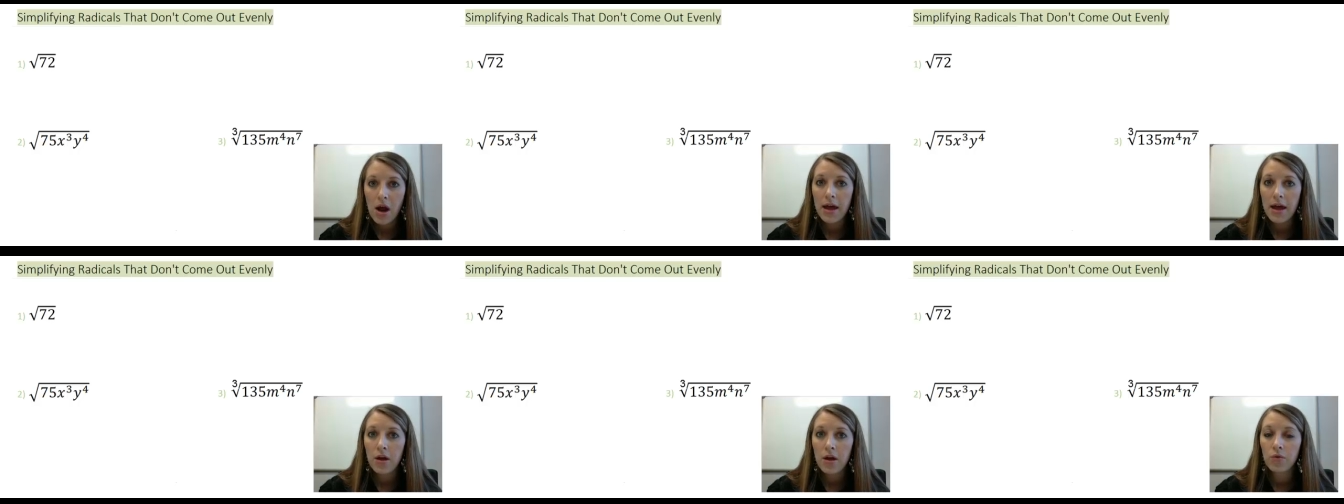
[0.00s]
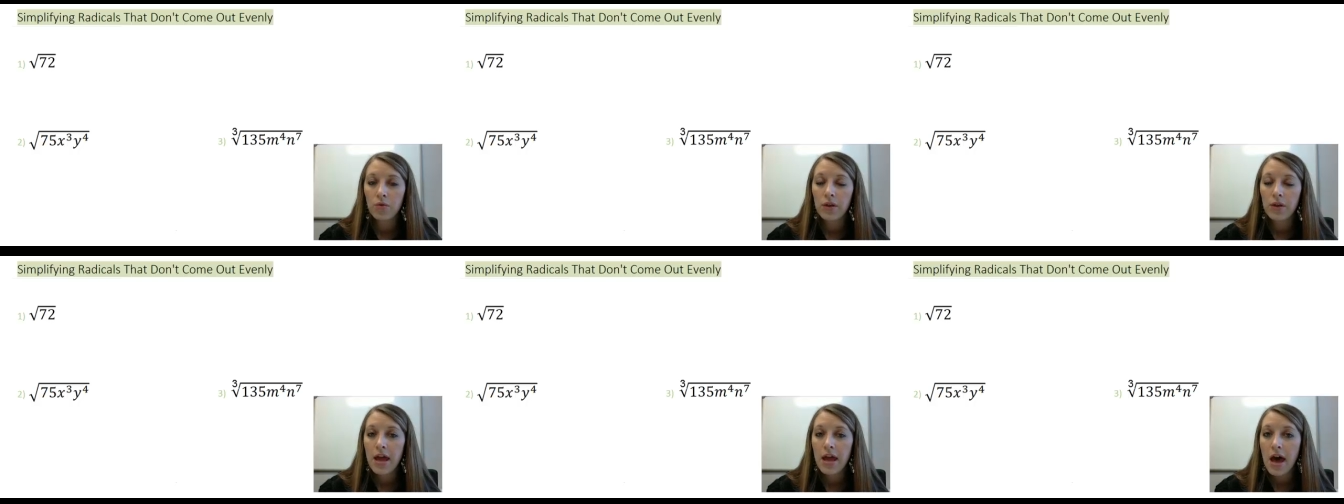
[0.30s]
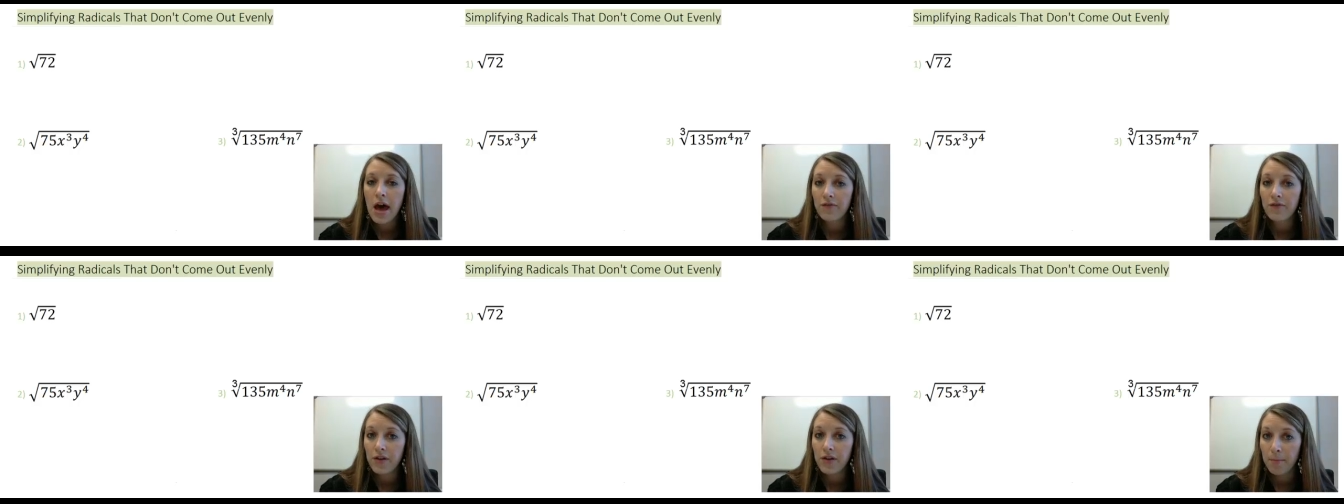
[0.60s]
I only
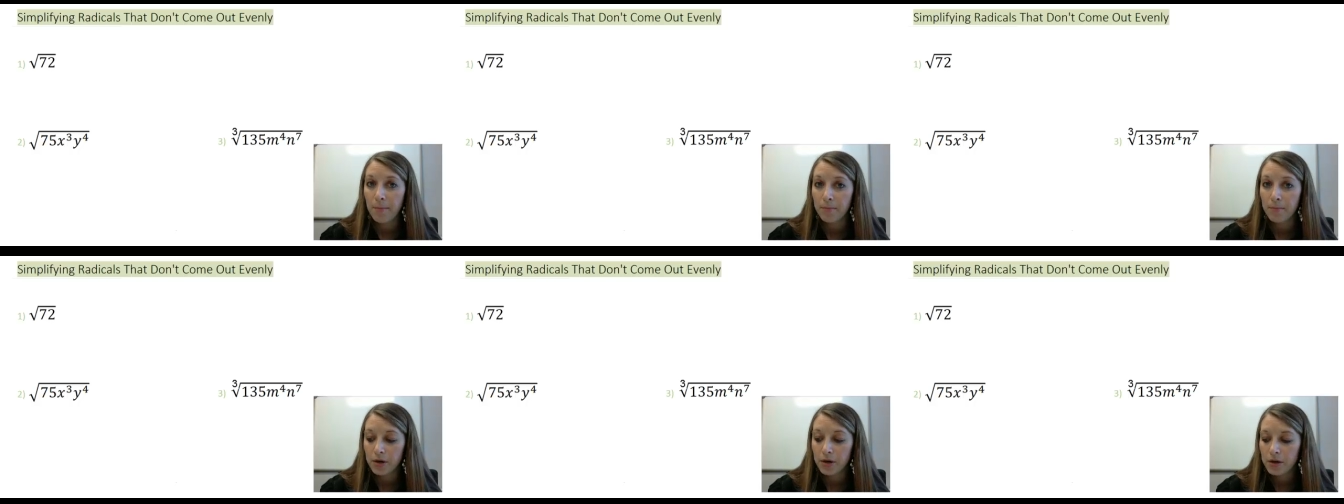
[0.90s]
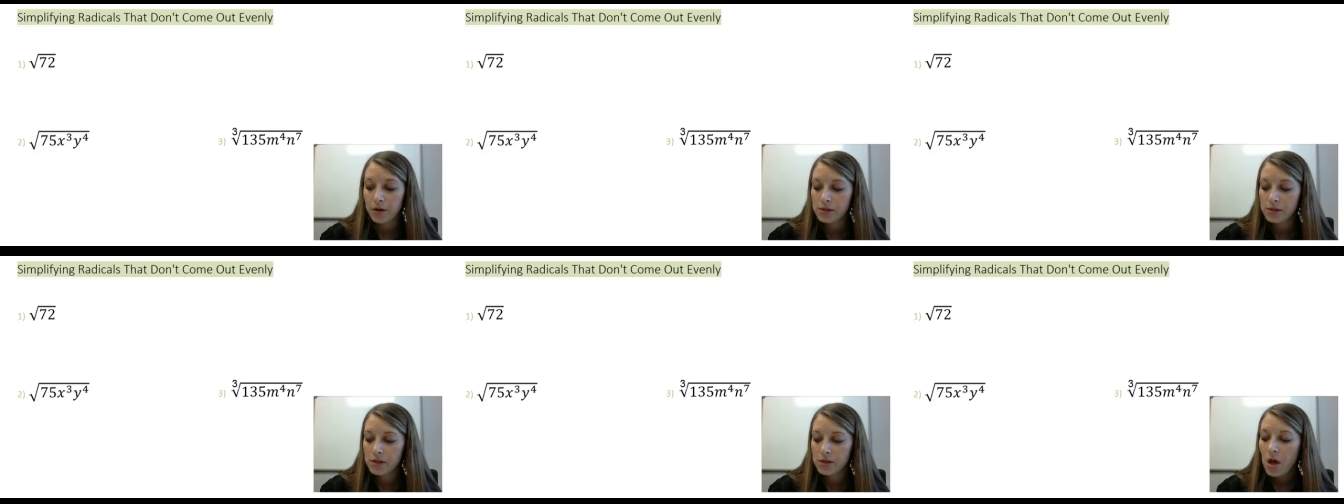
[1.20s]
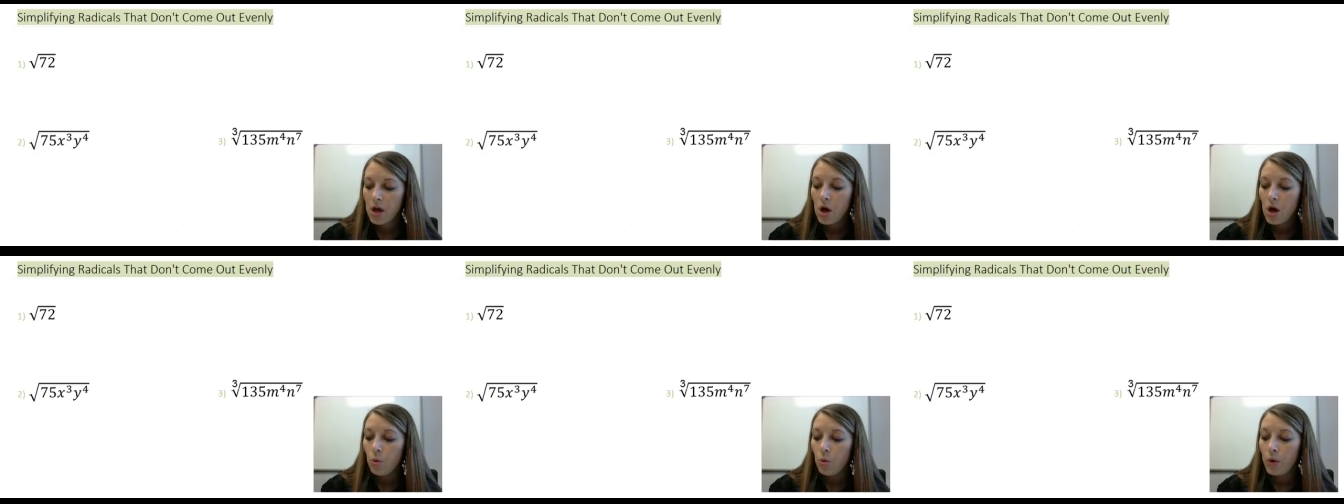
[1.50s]
have numbers
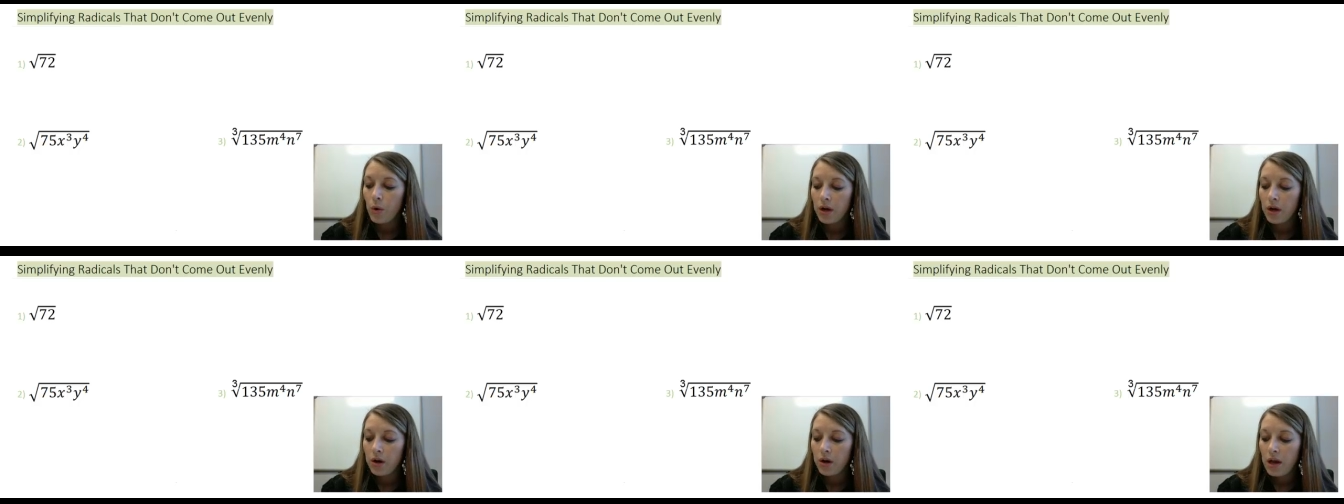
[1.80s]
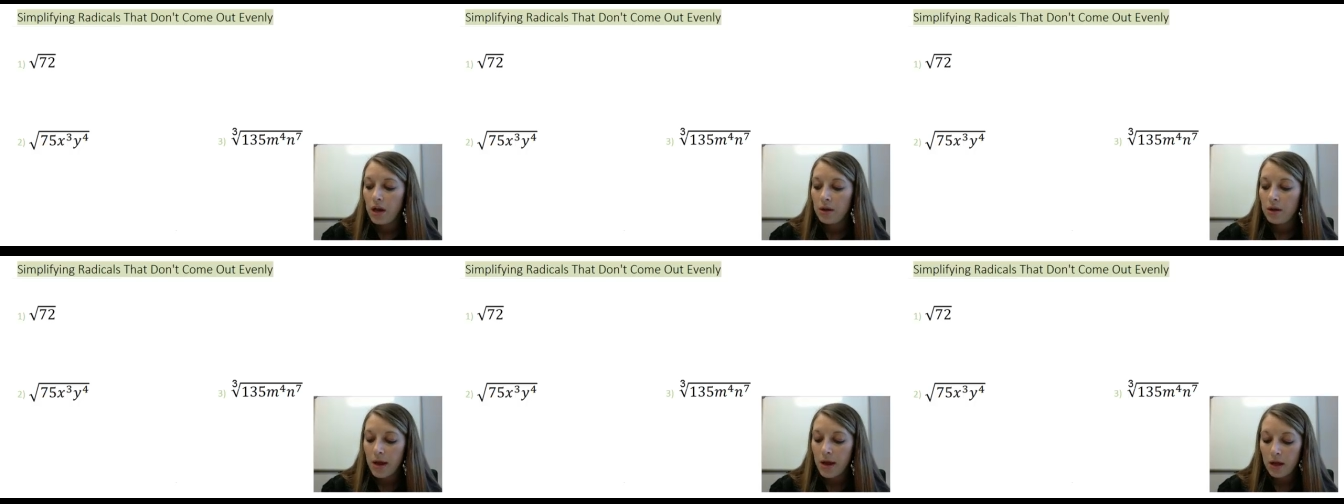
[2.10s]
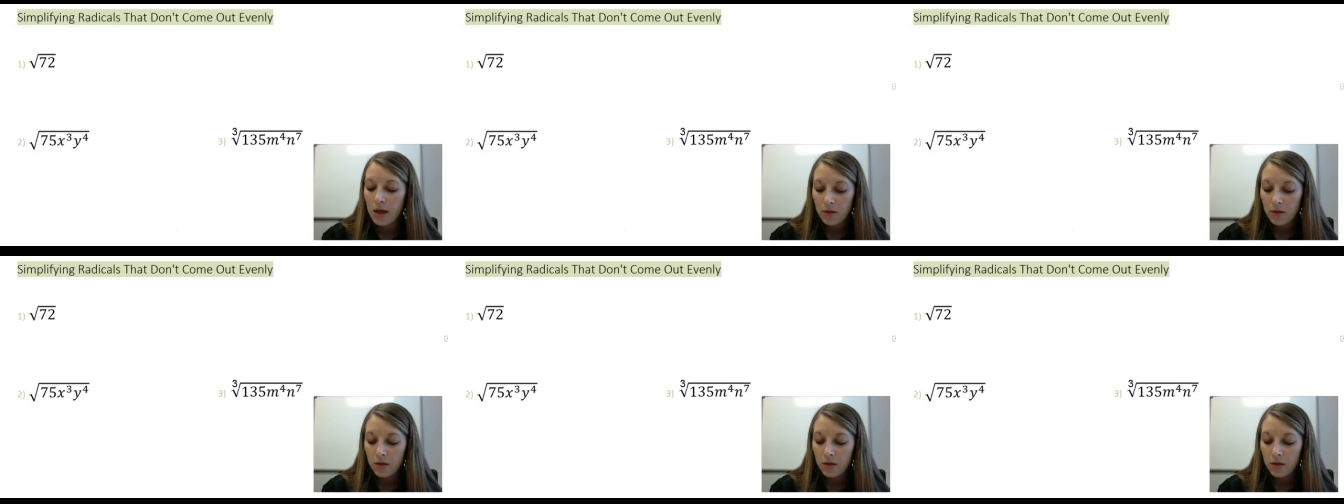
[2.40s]
where in